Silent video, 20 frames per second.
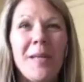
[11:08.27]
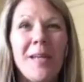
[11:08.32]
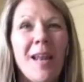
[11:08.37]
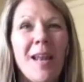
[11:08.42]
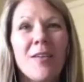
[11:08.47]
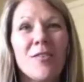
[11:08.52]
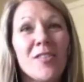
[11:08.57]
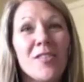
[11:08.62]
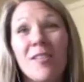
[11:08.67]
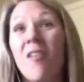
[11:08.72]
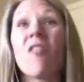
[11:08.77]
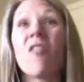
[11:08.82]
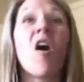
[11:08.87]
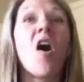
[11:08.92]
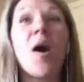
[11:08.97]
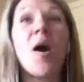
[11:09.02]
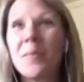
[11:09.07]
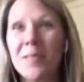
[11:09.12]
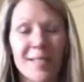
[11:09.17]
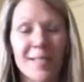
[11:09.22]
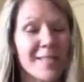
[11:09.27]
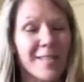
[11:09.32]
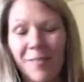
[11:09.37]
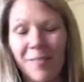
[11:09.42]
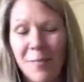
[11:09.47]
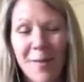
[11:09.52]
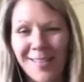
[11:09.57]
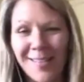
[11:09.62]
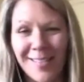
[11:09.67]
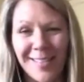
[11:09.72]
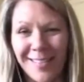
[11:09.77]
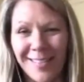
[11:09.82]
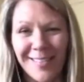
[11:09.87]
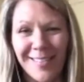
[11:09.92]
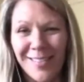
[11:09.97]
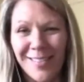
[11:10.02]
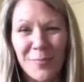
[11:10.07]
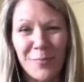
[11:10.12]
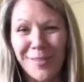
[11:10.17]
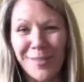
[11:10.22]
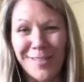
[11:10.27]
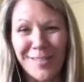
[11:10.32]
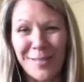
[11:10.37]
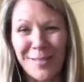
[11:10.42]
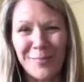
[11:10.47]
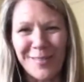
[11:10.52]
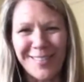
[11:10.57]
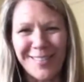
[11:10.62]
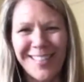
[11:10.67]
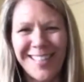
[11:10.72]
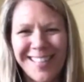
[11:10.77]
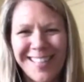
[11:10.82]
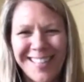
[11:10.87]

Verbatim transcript: energy are the opposite of the masculine. It's pretty simple.